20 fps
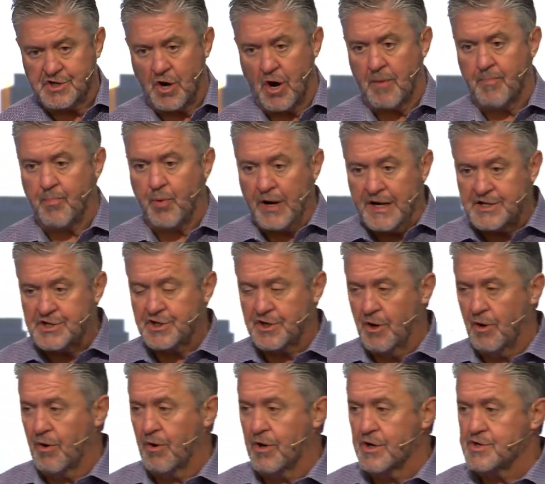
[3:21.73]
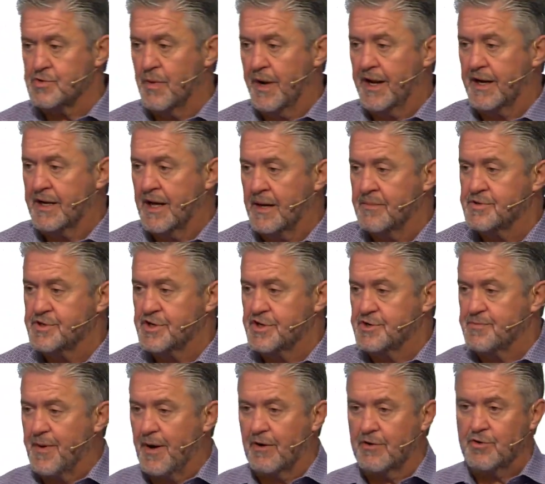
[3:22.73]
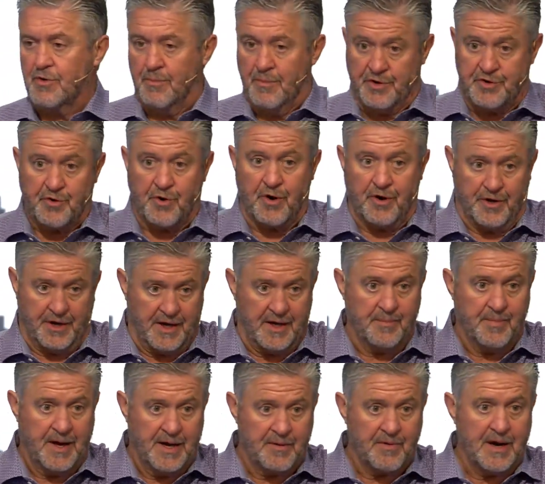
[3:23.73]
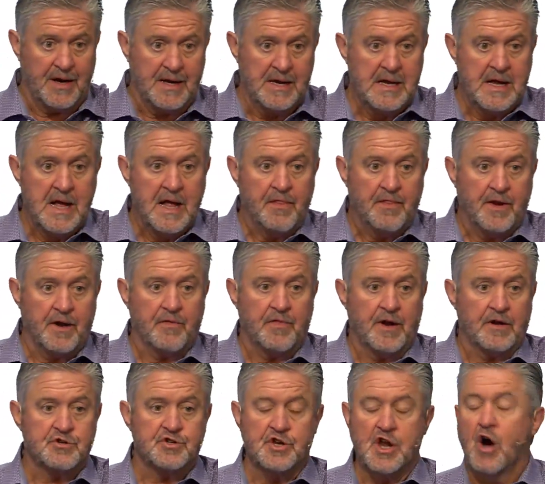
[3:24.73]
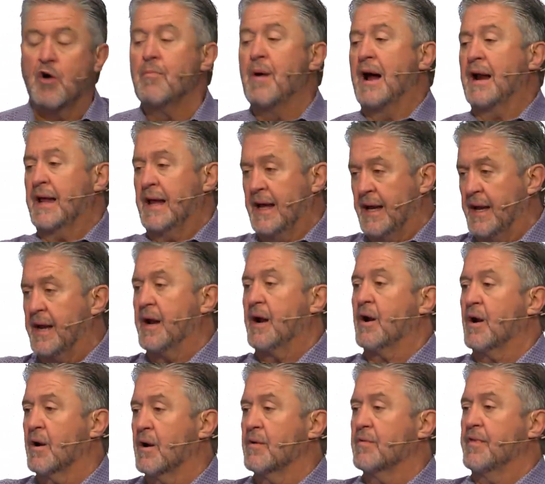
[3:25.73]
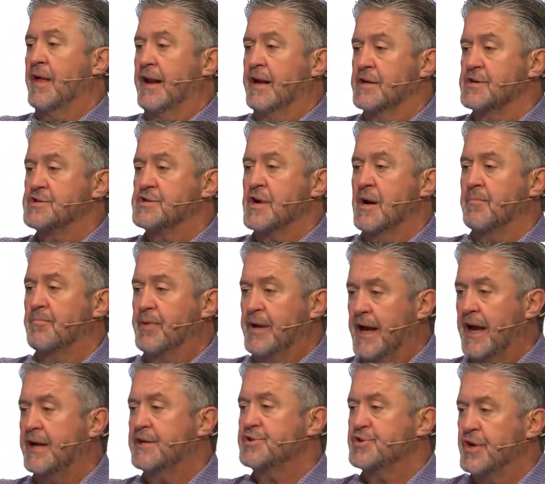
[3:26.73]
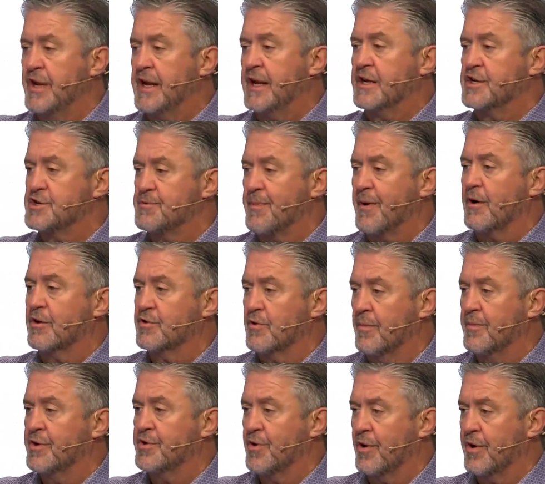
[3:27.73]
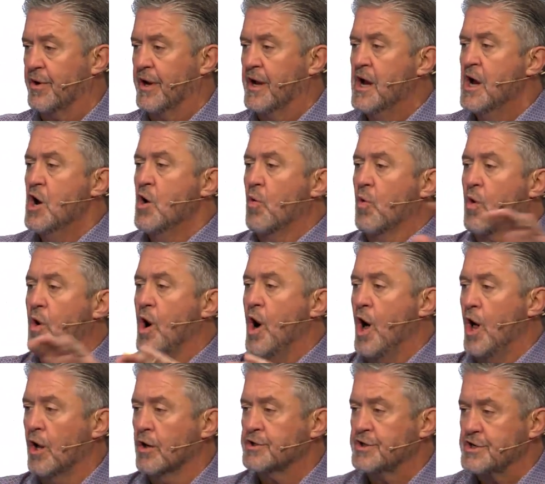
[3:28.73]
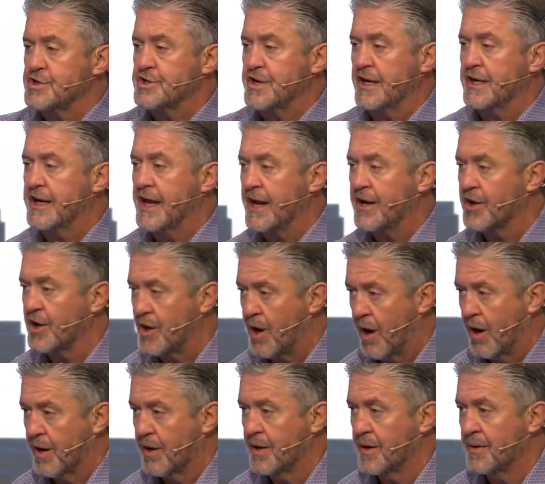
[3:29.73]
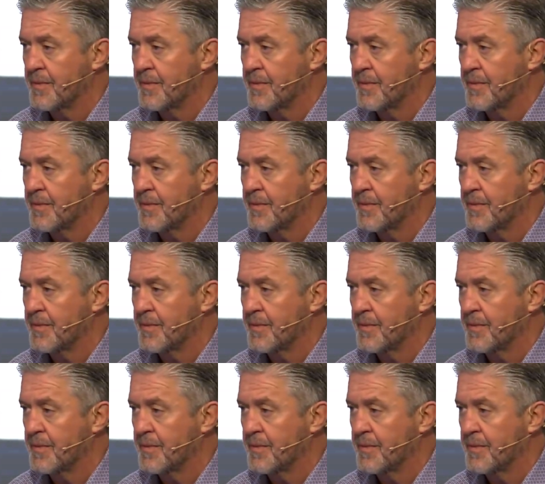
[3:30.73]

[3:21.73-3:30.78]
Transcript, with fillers: are preschoolers when it comes to spiritual maturity? Anybody right? There's nobody in here that is some PhD in spiritual maturity. We're all just in kindergarten.